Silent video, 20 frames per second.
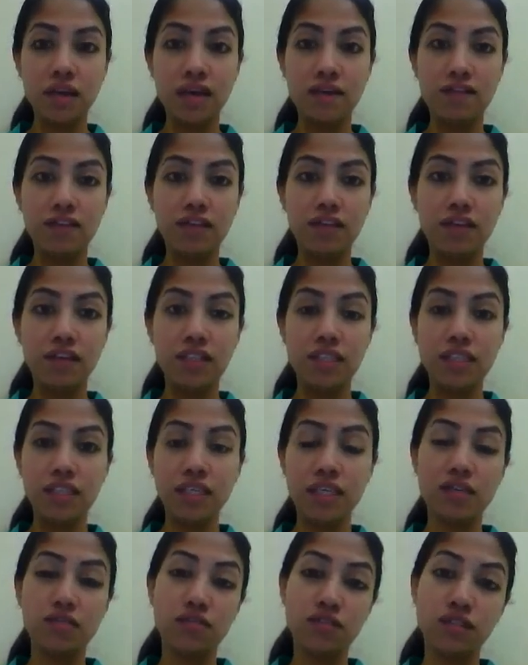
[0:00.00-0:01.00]
having a look at
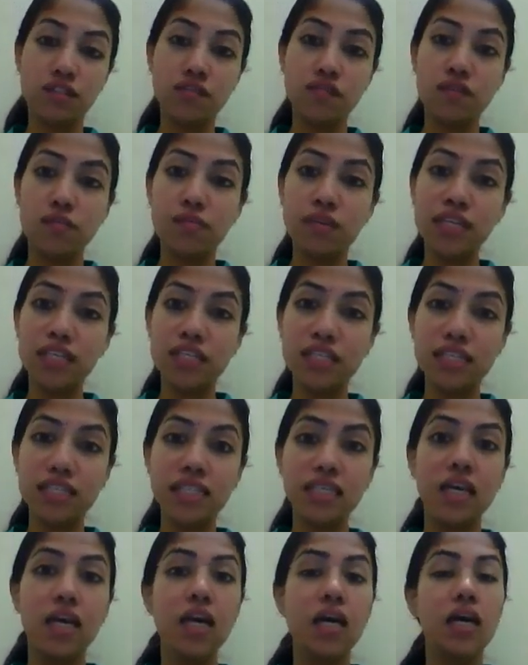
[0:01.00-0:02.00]
scenarios in different
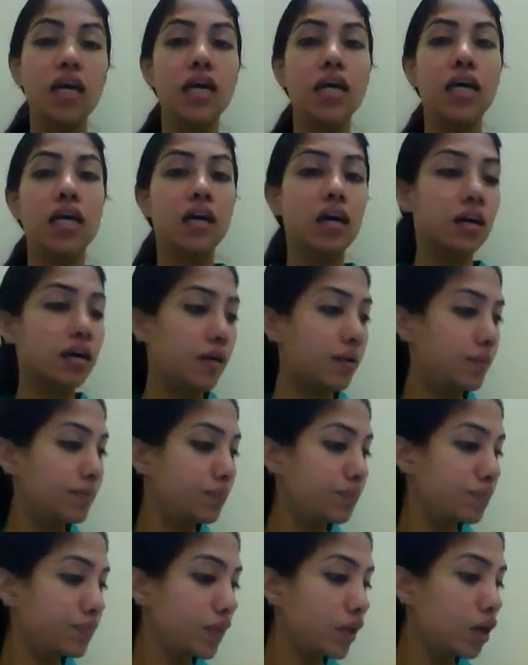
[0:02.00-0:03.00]
places.
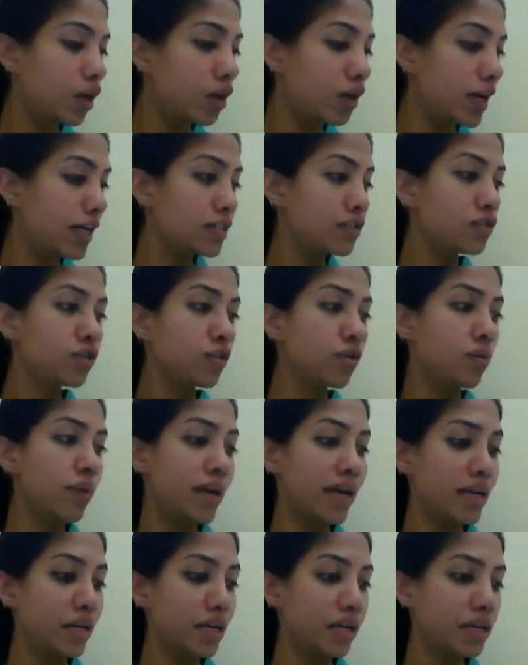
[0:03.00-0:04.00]
Alright, so
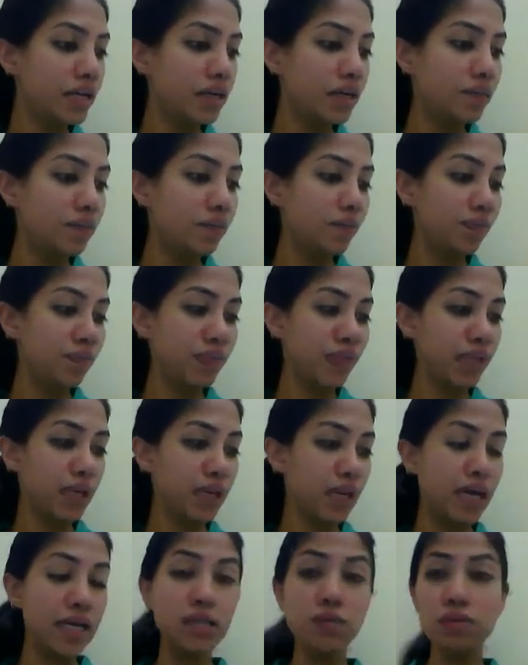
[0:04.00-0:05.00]

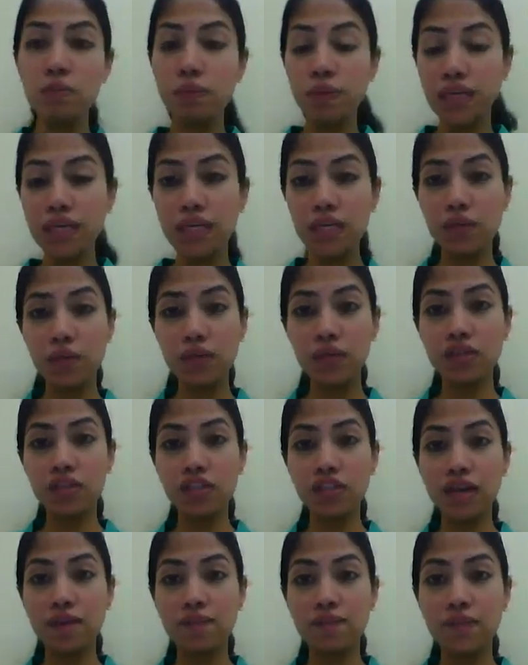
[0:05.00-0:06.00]
as we begin with the
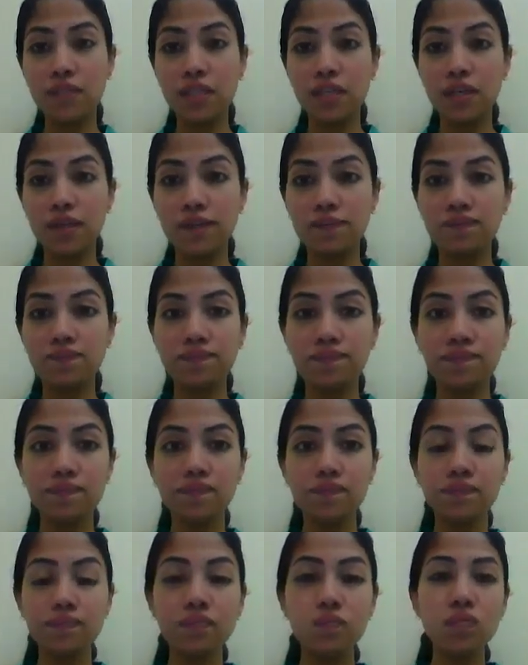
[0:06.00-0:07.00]
chapter,
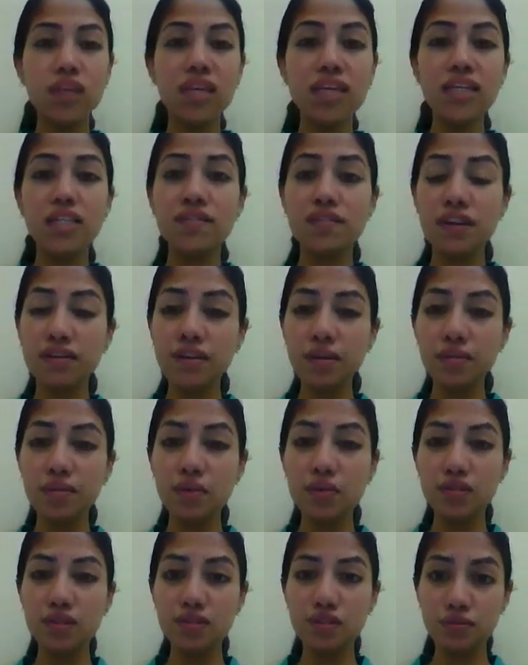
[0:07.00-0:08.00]
it's very
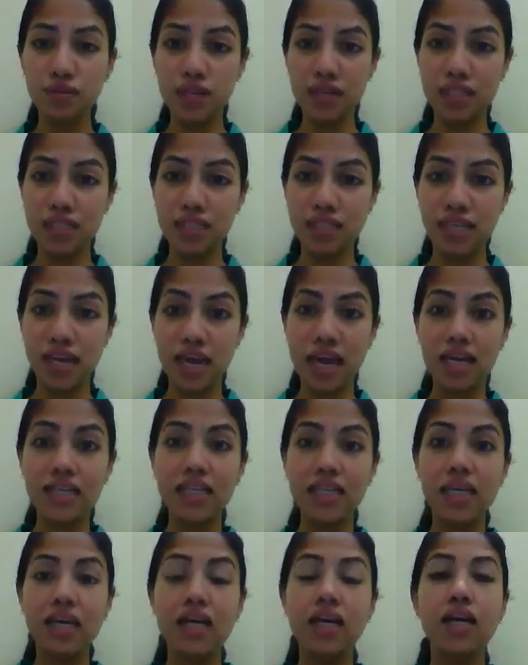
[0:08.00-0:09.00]
important to
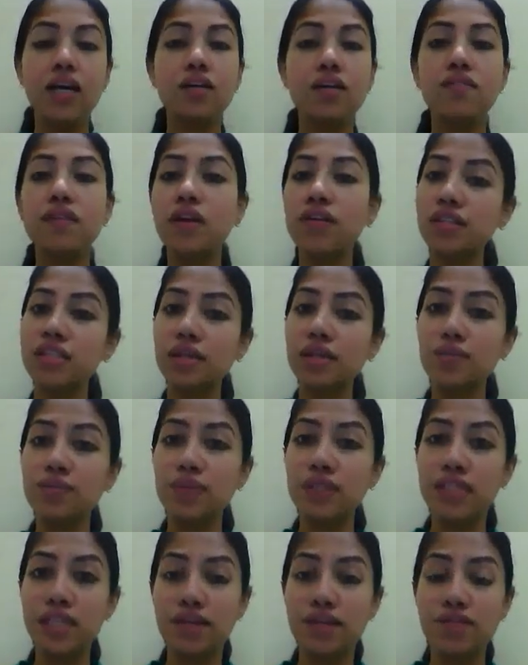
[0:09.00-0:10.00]
understand a very
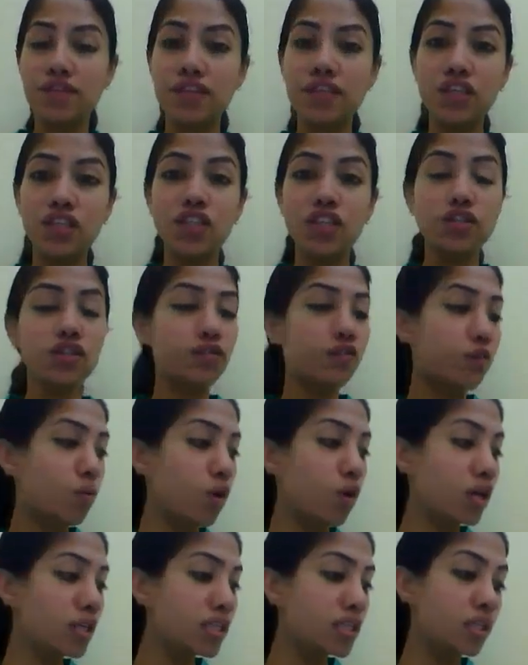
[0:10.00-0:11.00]
simple definition of
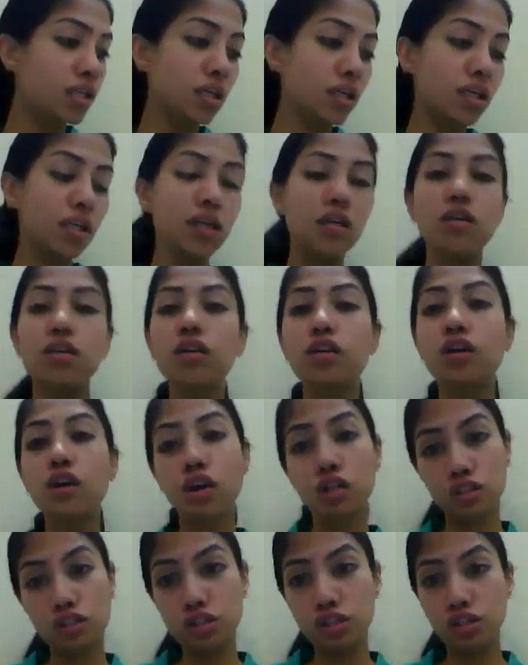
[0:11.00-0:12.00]
what a
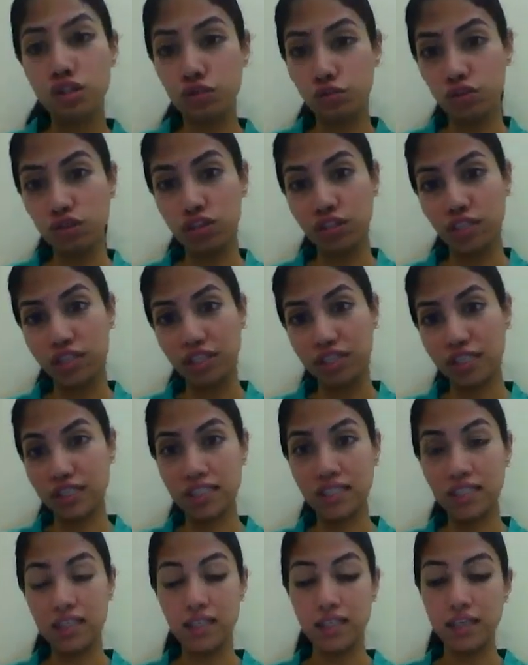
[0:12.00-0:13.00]
constitution
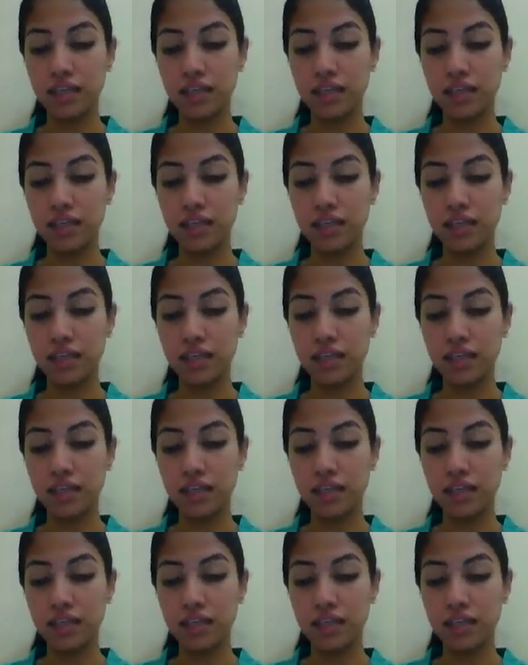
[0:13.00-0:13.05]
is.